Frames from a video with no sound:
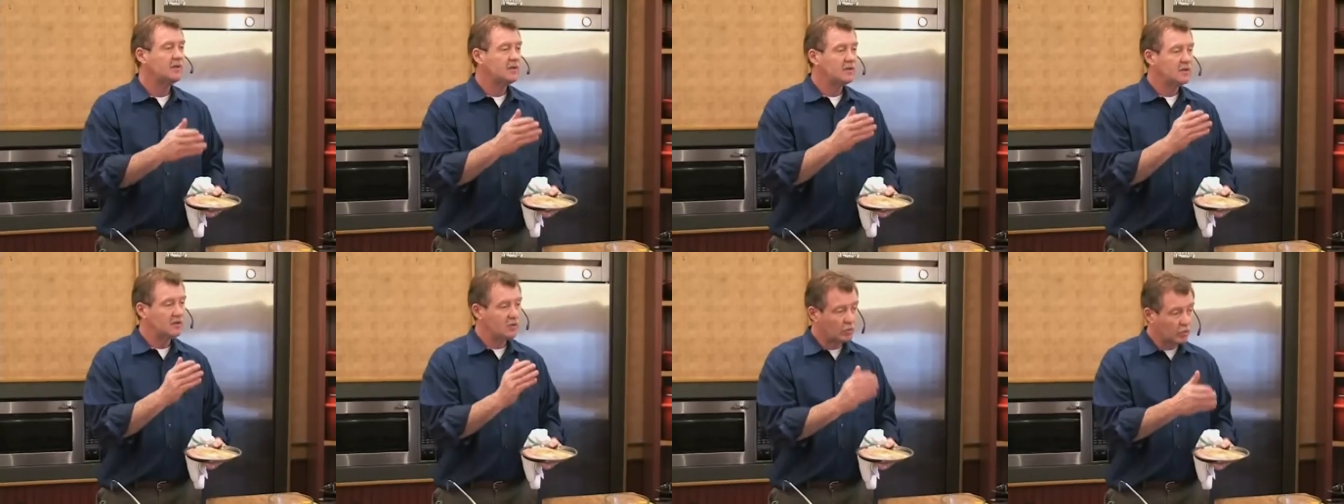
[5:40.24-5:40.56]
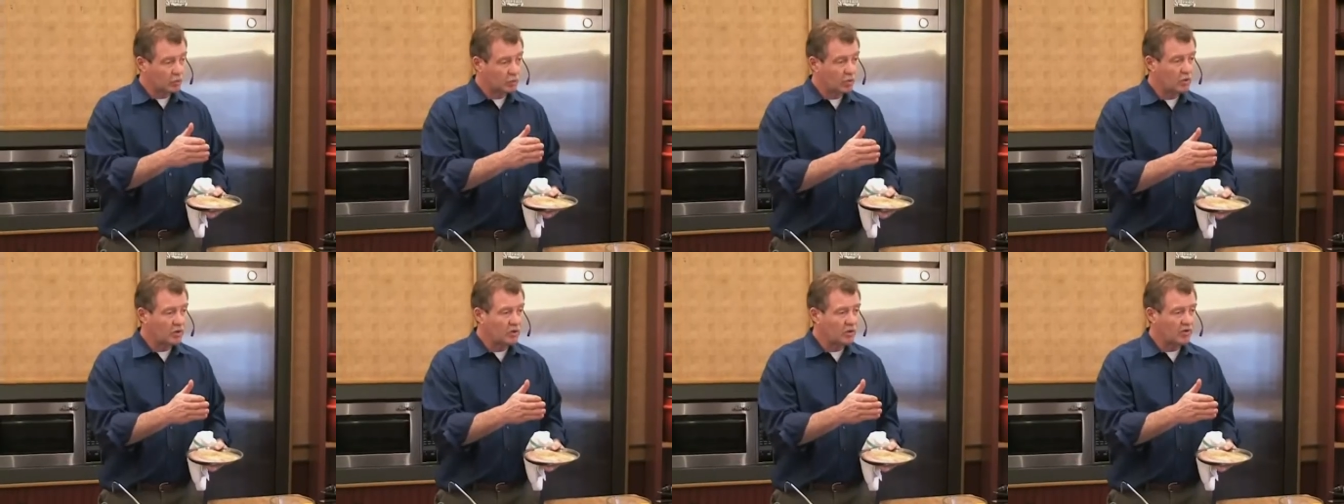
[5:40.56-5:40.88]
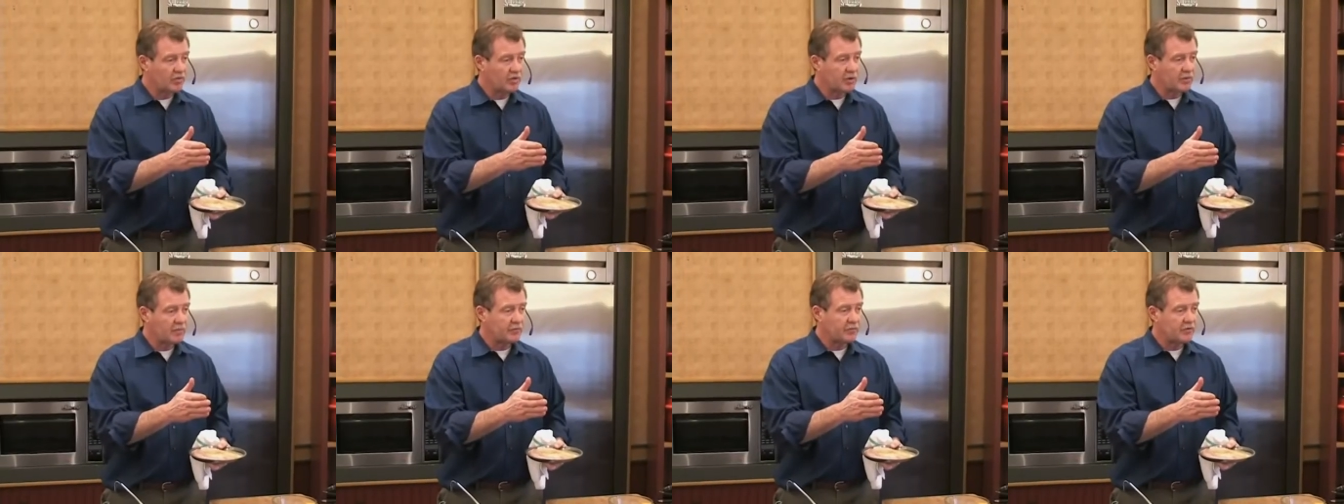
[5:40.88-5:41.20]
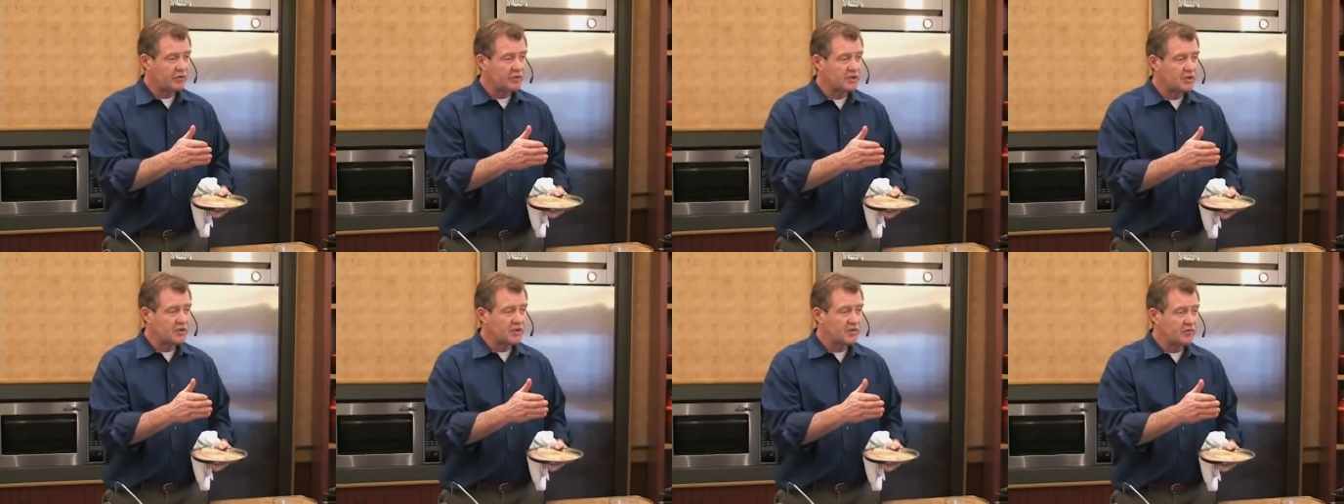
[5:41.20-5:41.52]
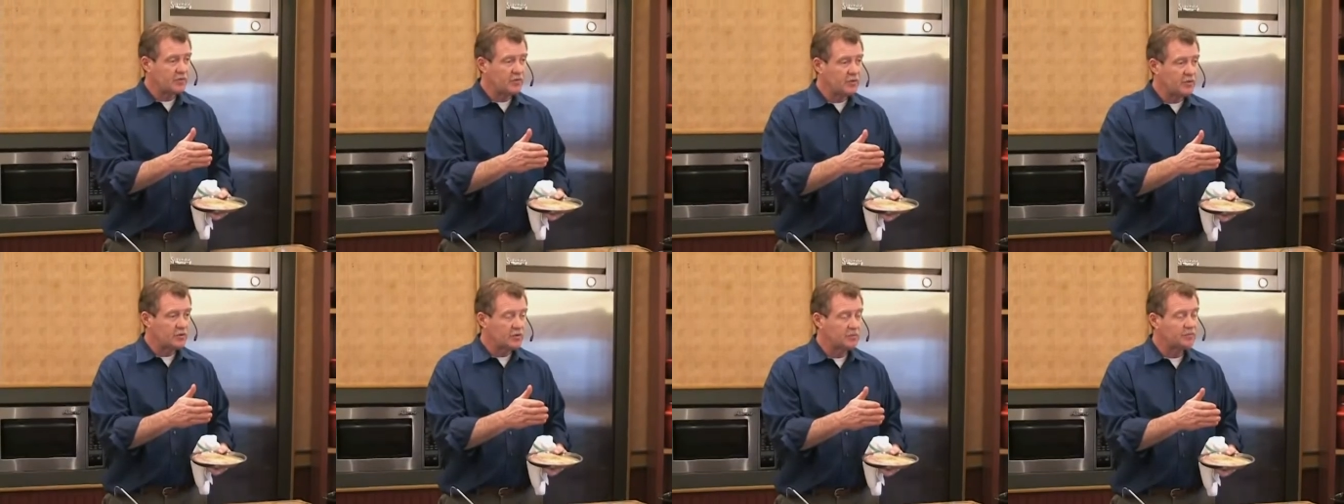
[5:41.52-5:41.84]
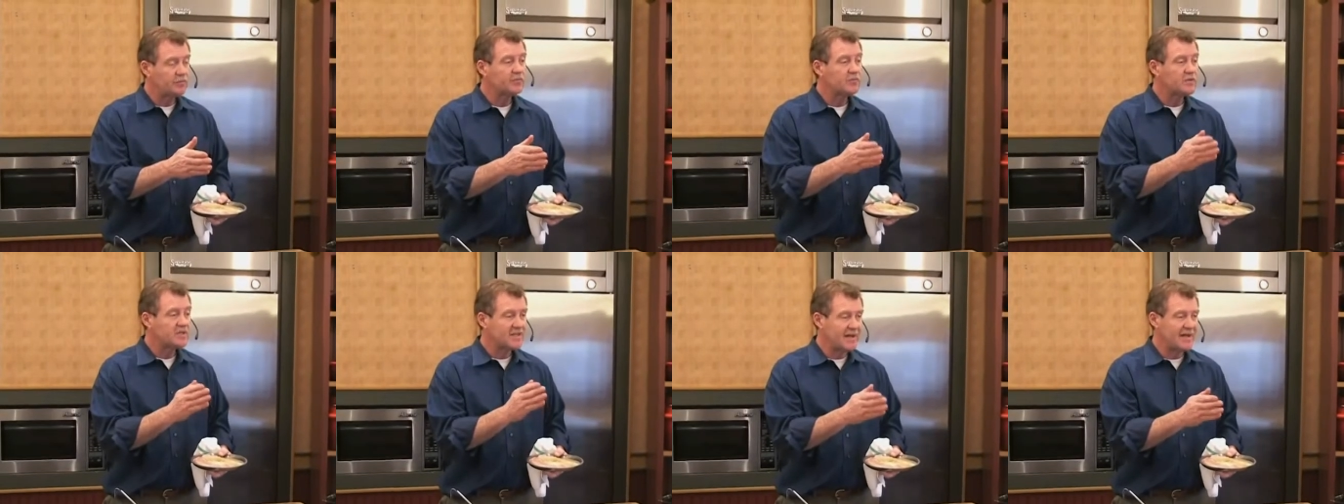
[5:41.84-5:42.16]
The rule of thumb for seafood,
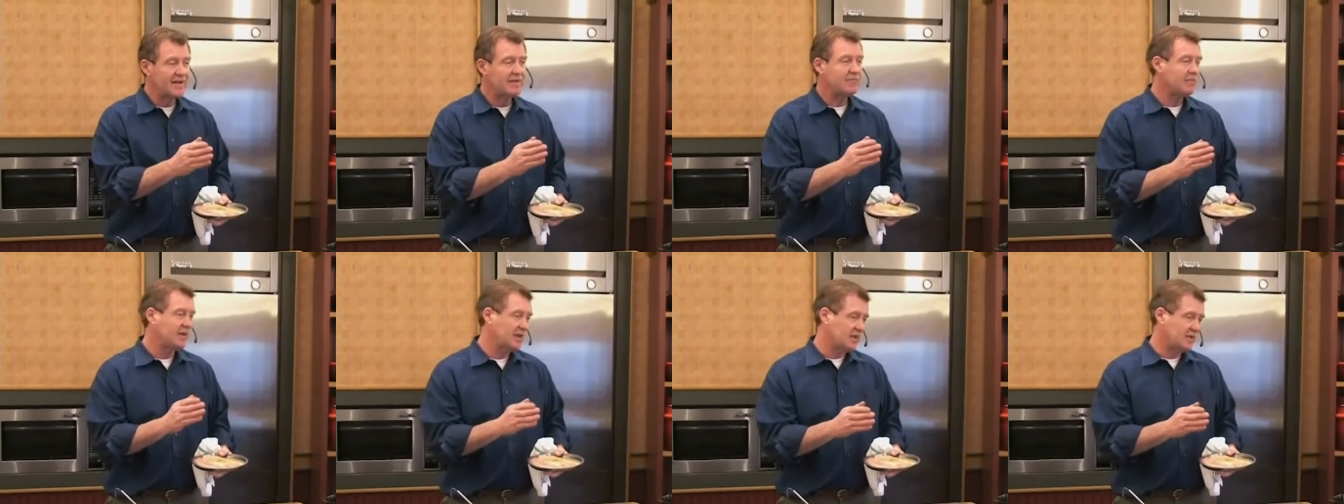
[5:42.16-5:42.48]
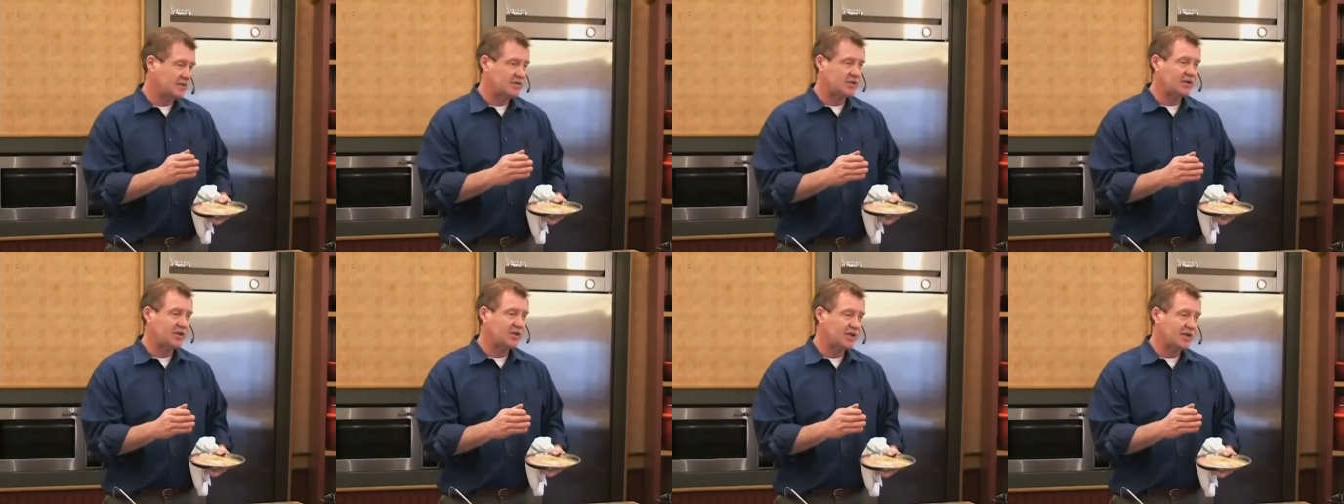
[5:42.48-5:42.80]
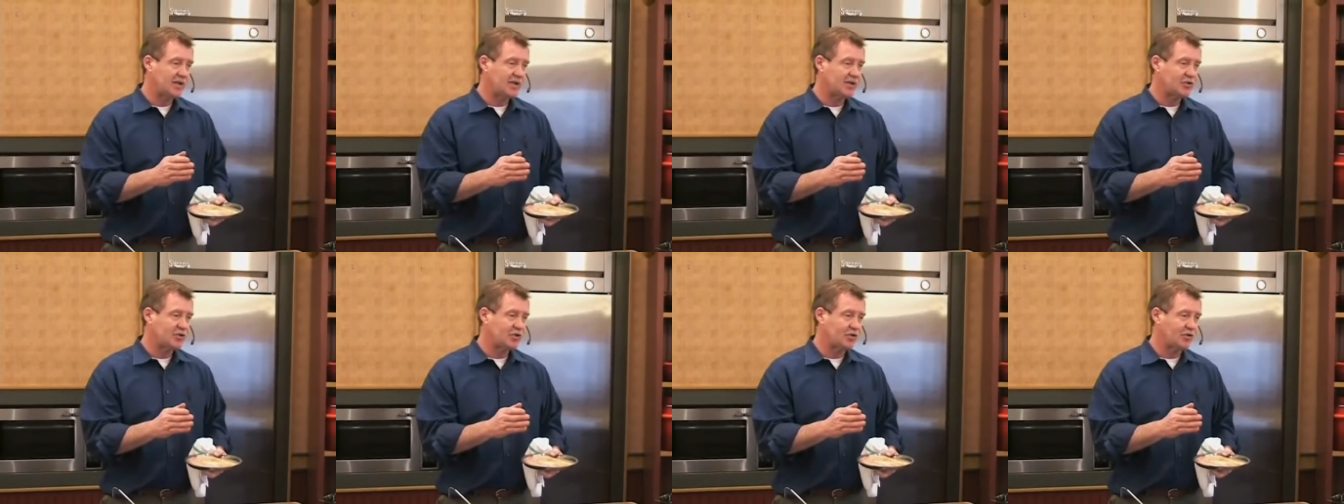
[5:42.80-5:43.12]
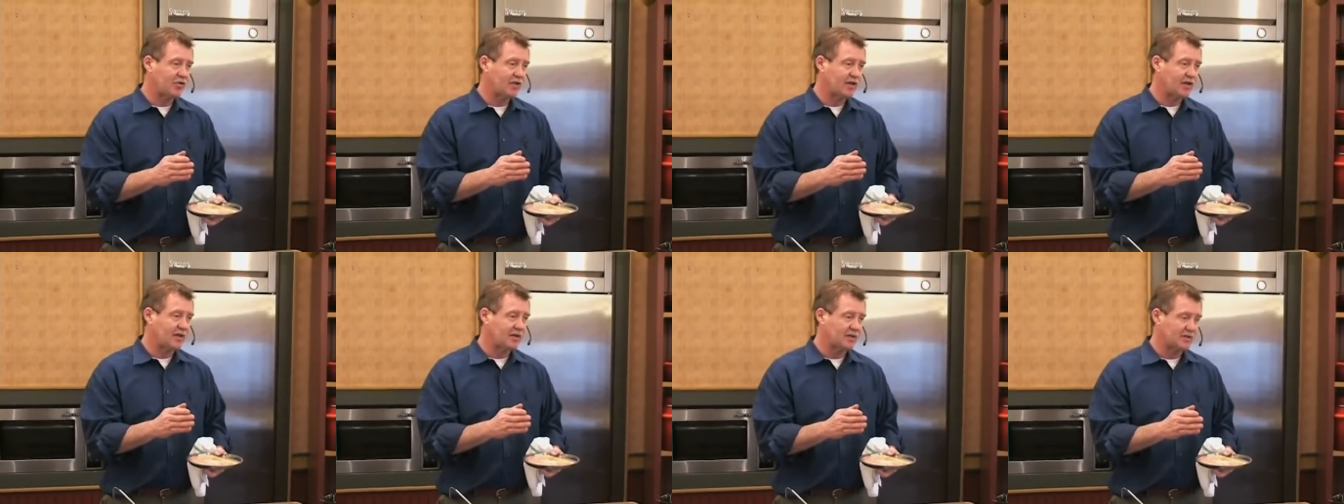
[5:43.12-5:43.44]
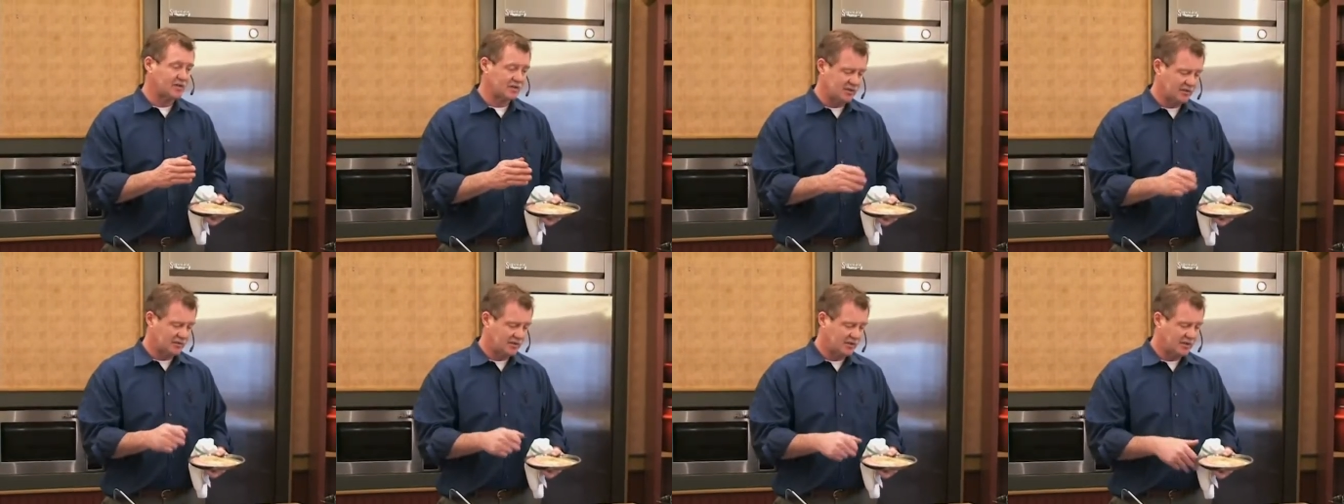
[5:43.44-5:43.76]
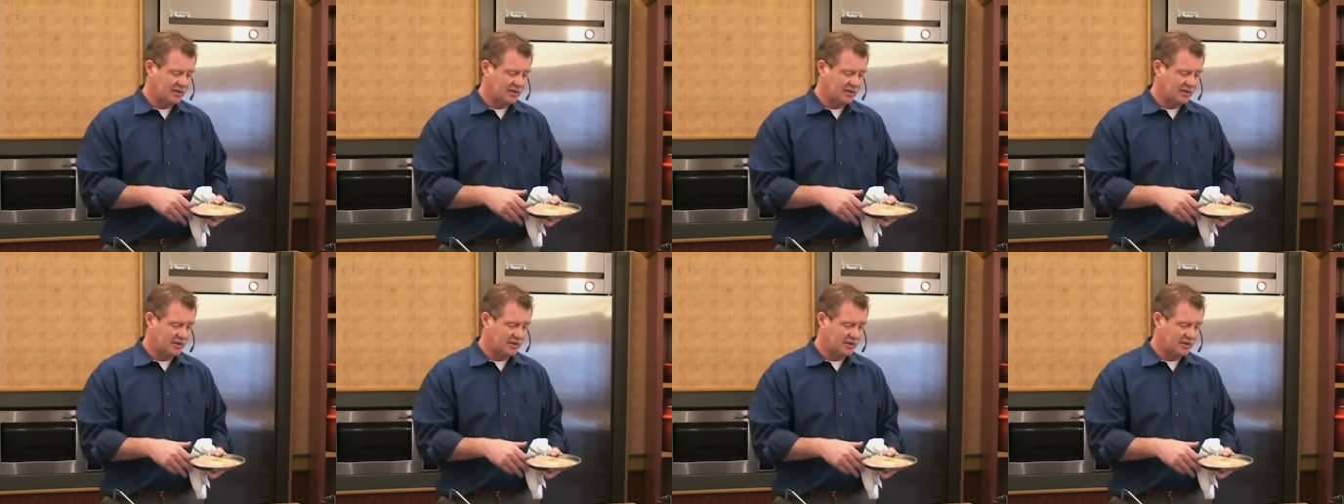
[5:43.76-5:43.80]
10 minutes to the inch of thickness.